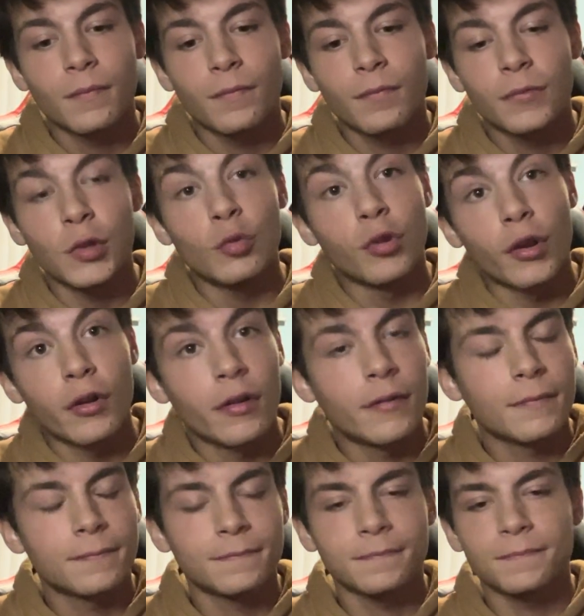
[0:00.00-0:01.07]
You learn.
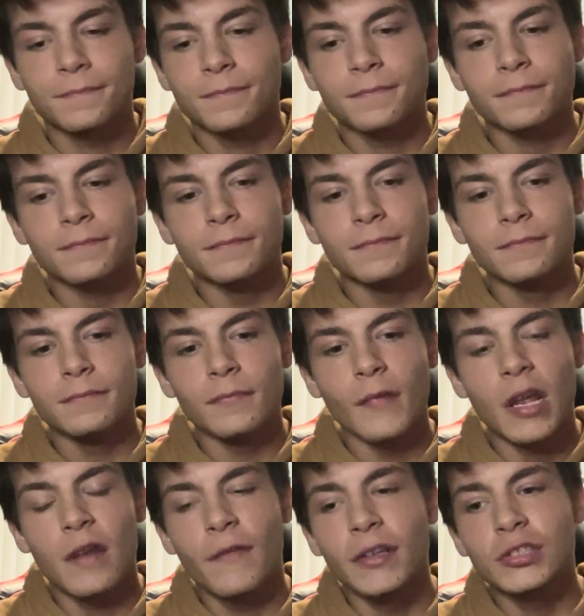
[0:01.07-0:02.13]

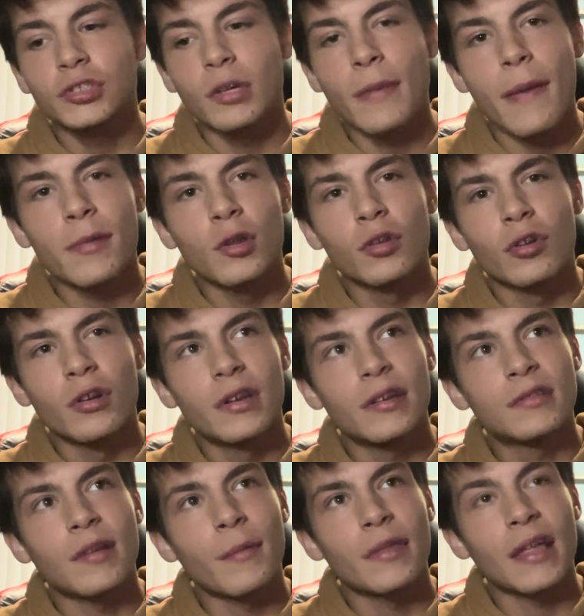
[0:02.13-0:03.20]
And eventually maybe you learn into
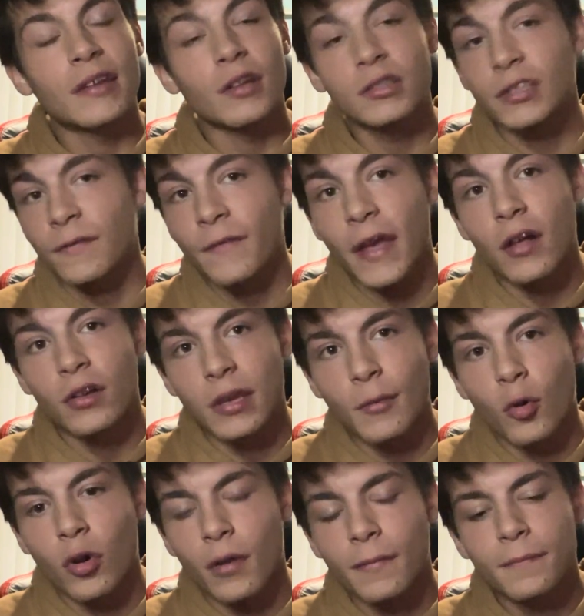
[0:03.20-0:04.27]
something that doesn't fail
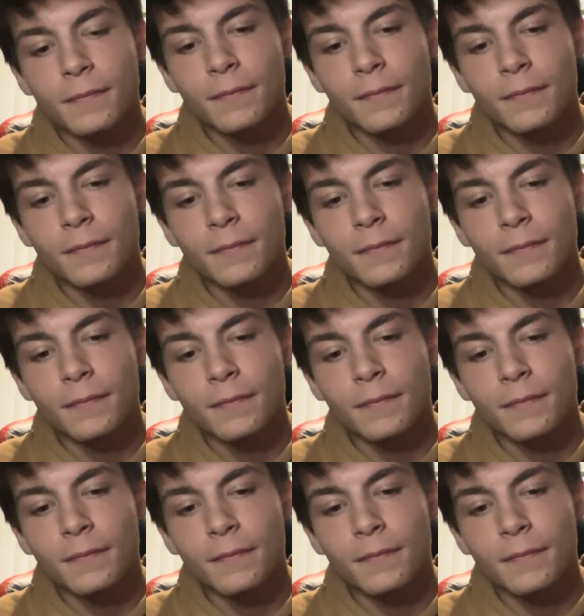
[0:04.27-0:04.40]
anymore.